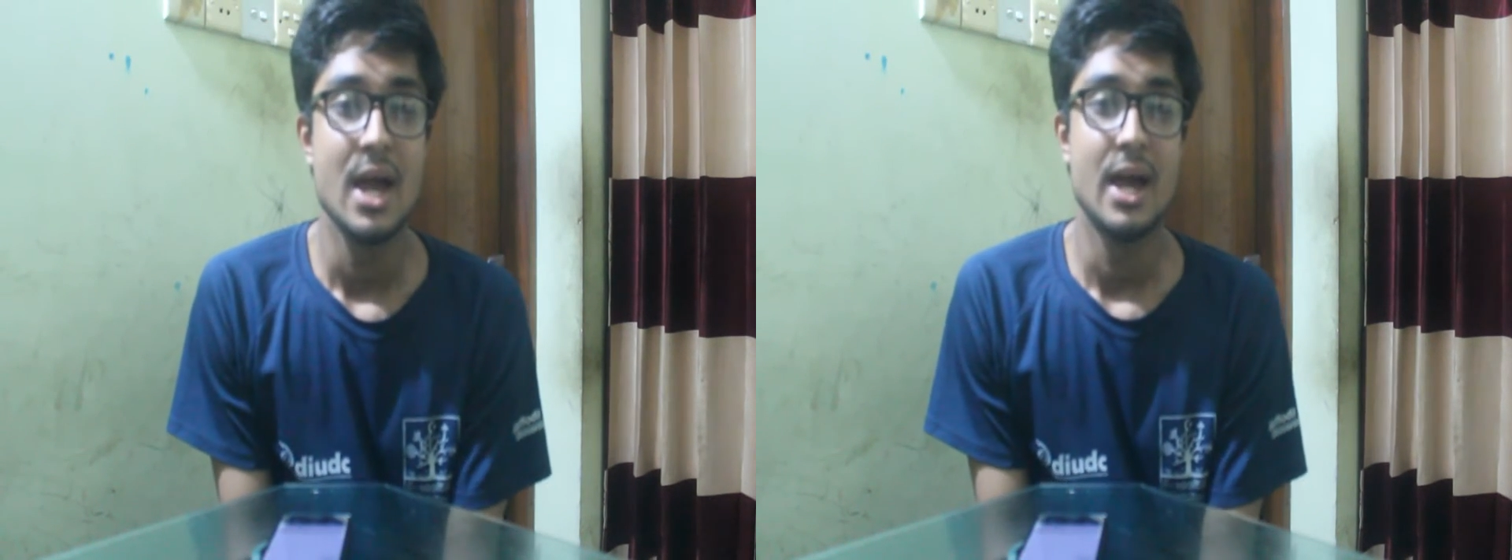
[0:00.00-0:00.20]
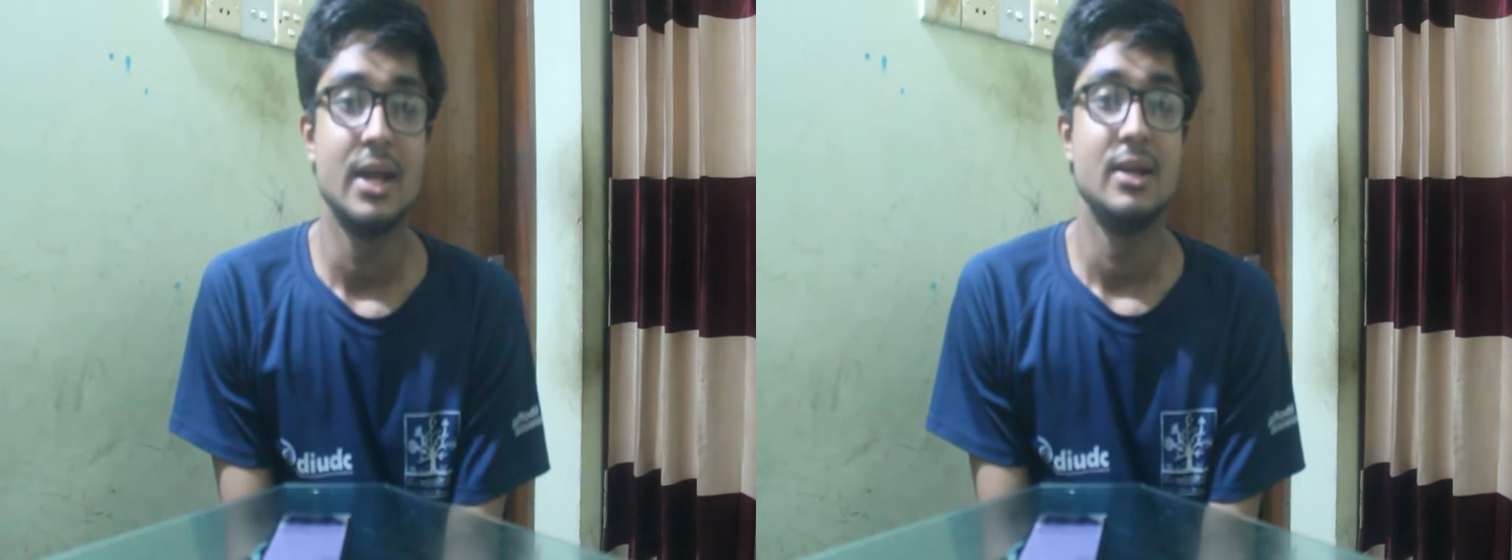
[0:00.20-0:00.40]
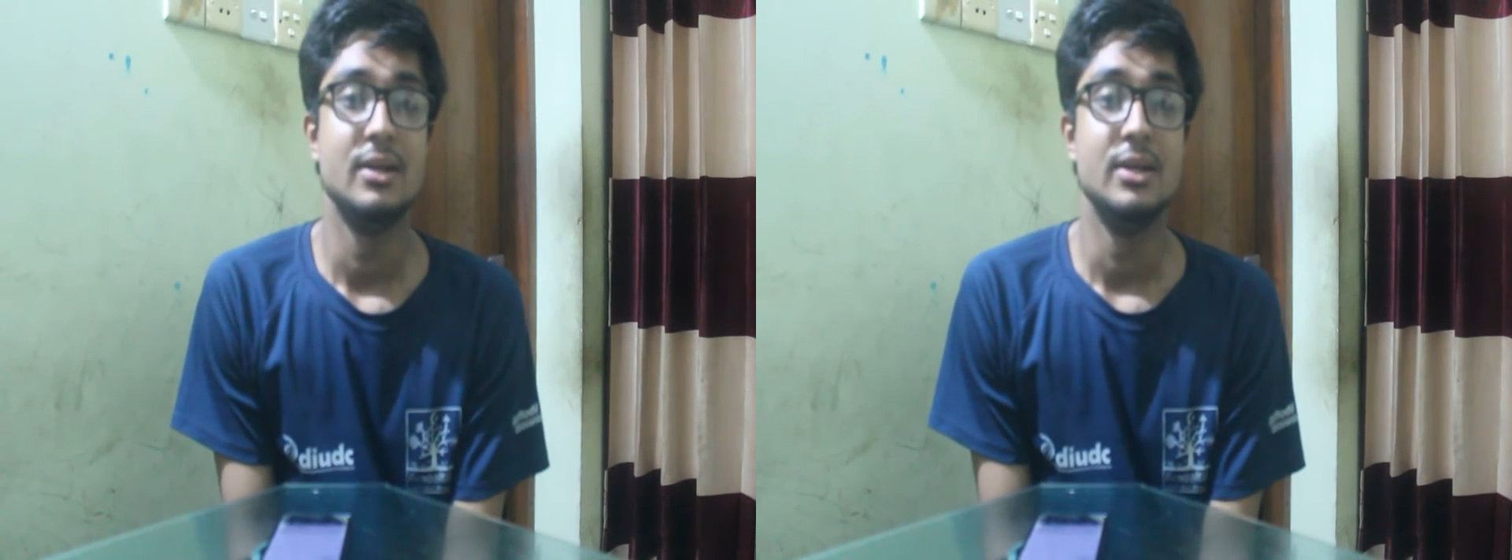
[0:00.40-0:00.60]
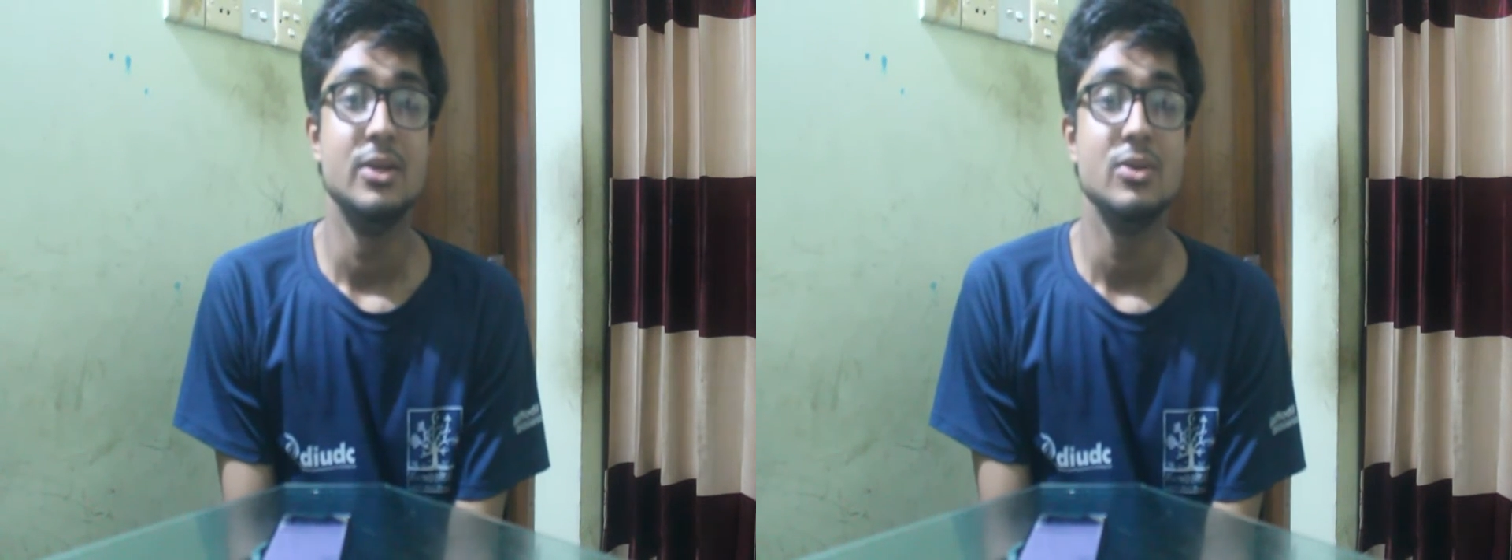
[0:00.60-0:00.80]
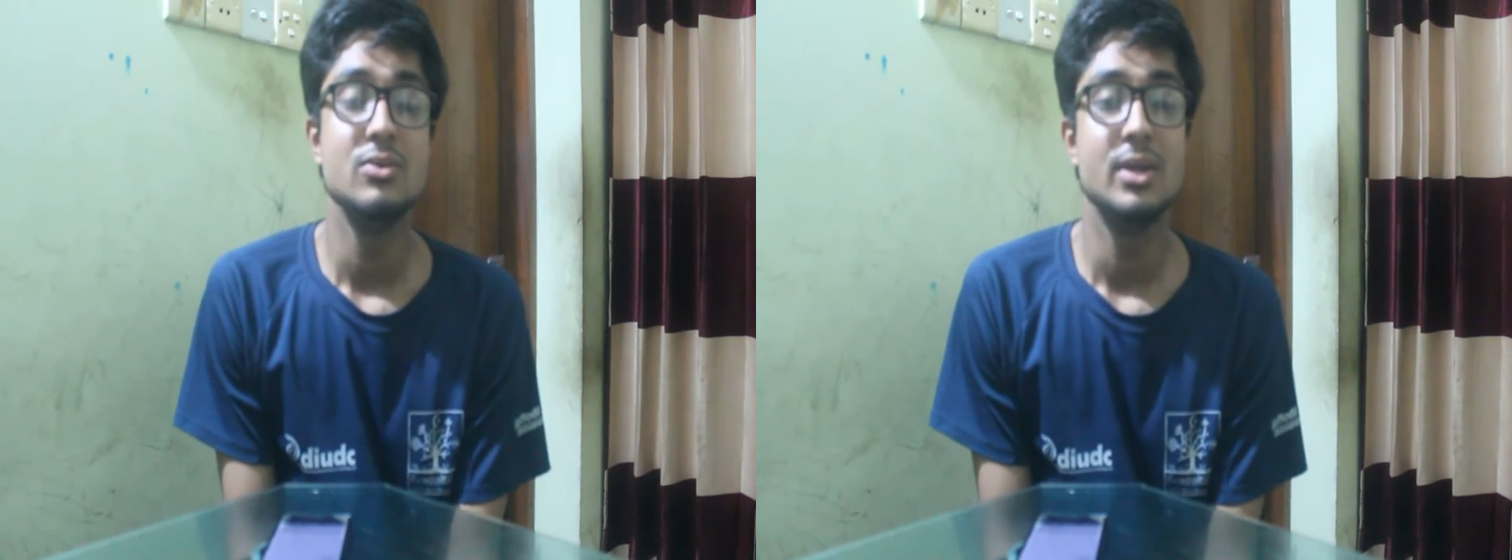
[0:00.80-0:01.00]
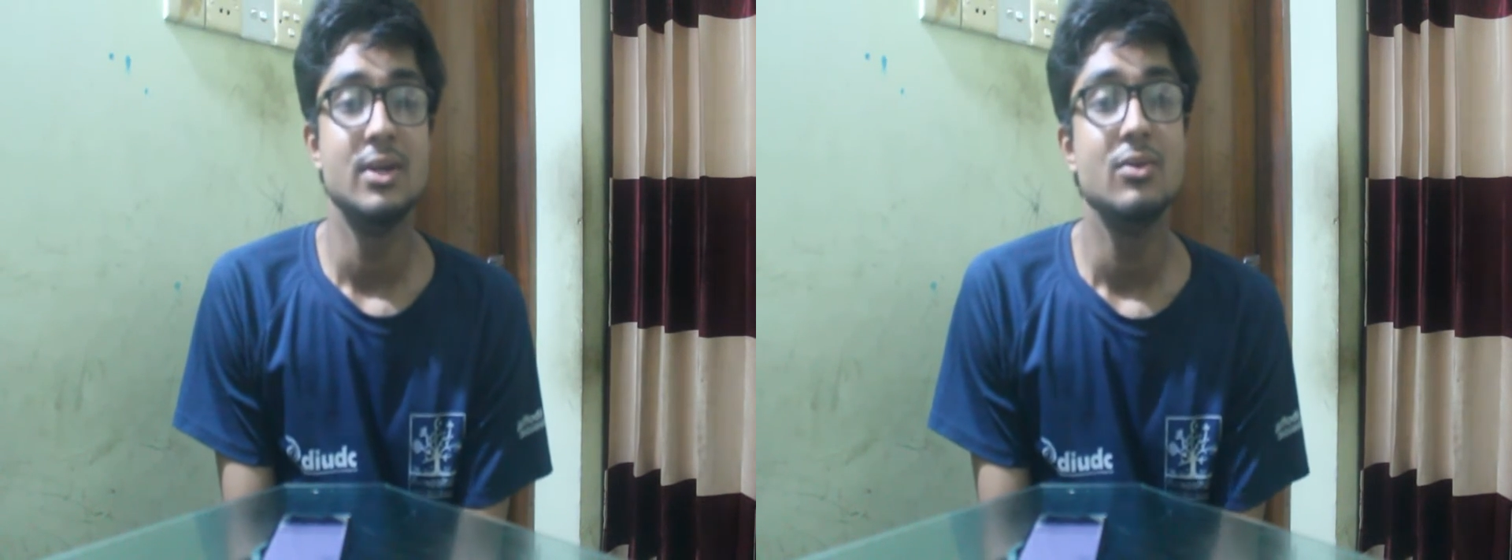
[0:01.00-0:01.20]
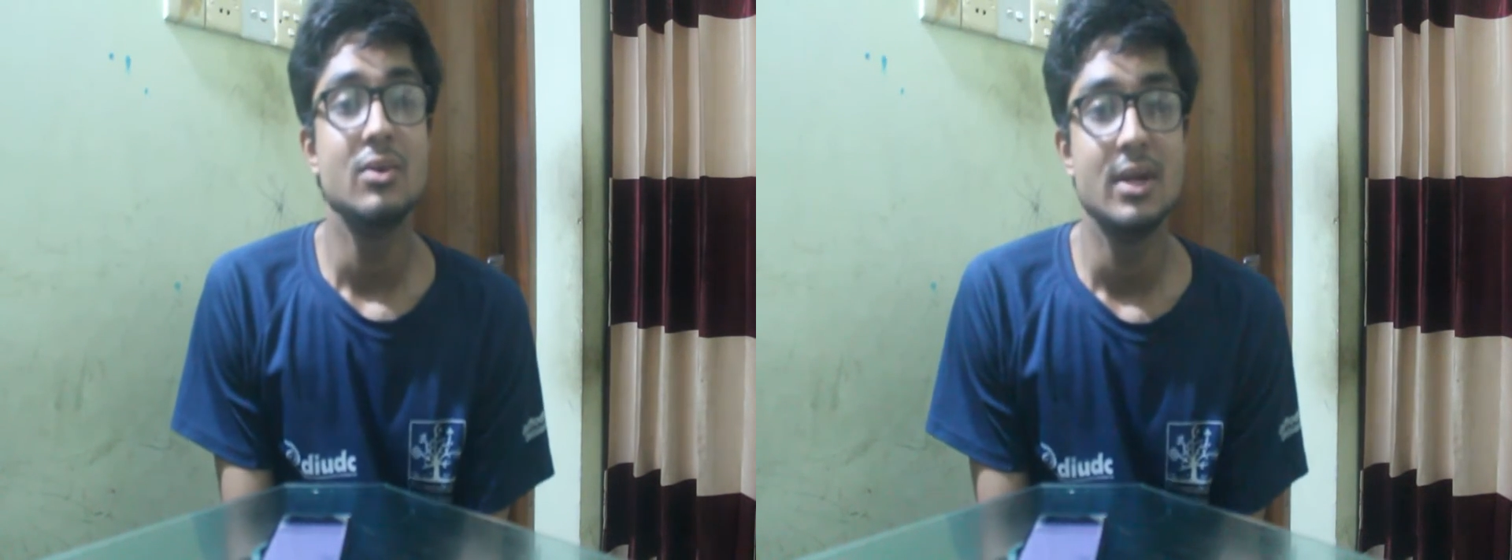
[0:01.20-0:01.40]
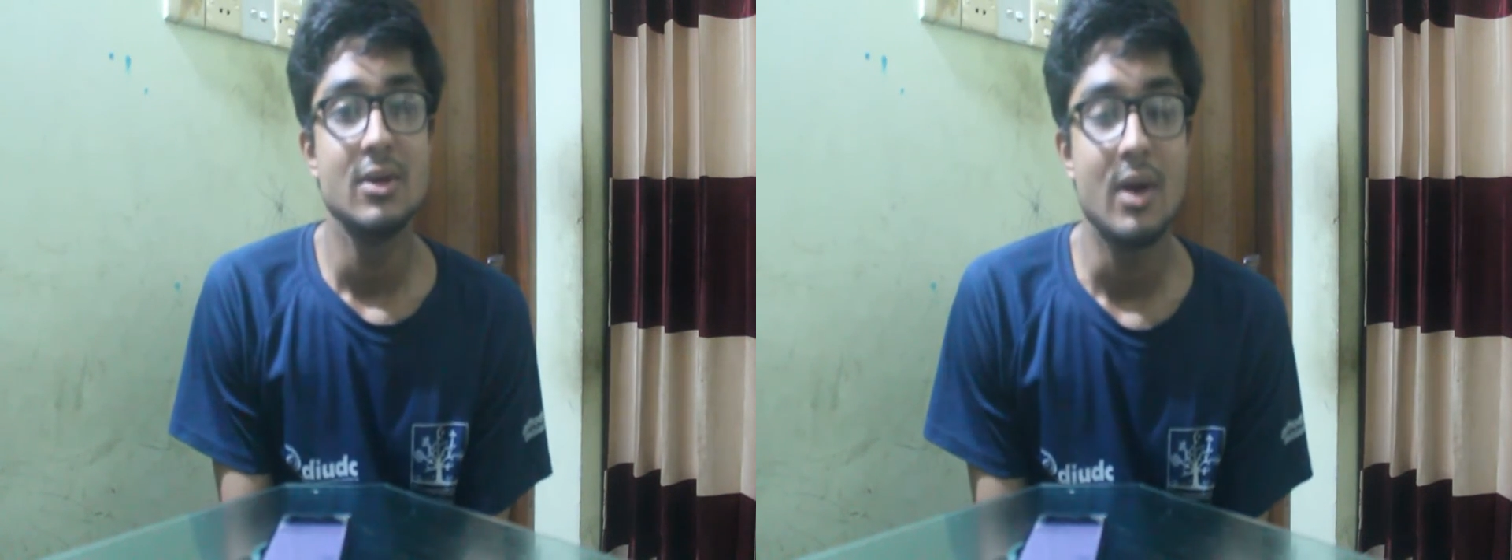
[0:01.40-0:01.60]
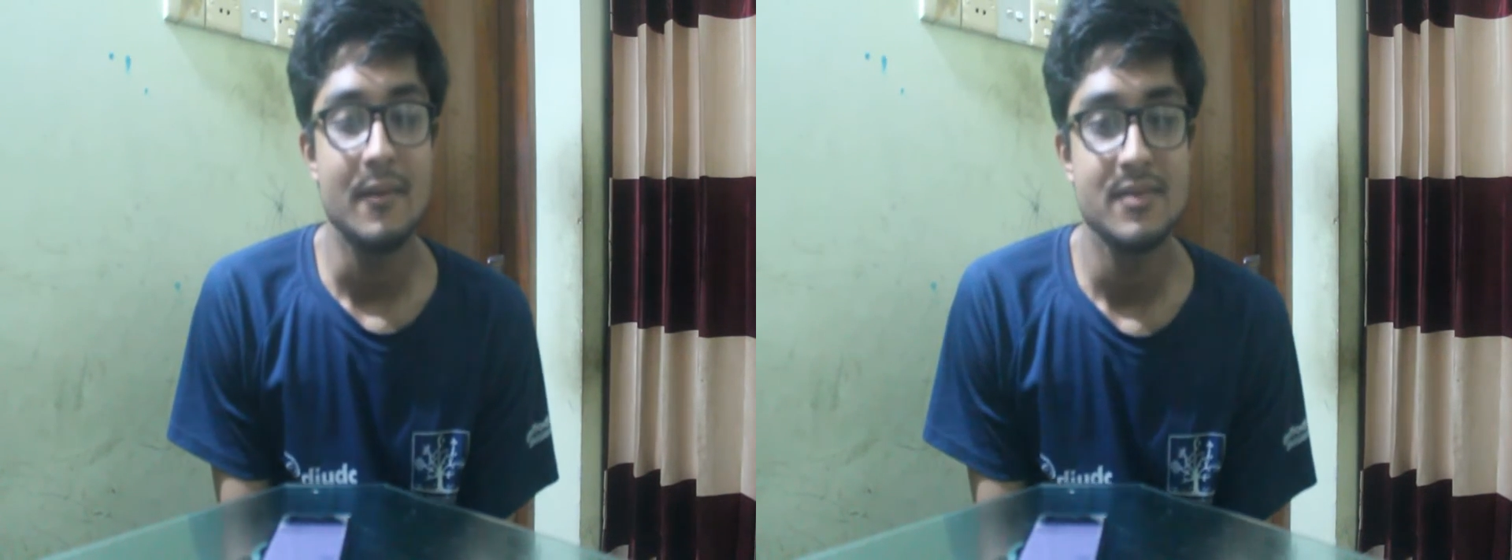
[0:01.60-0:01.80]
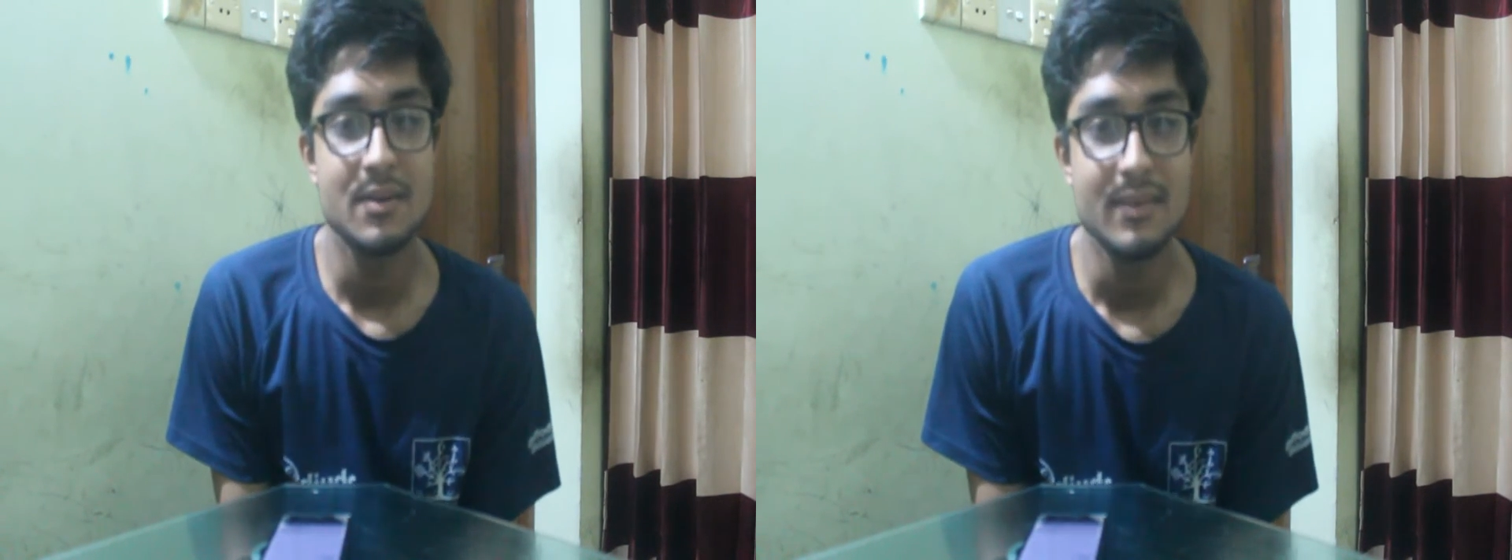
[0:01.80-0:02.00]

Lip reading: and you have some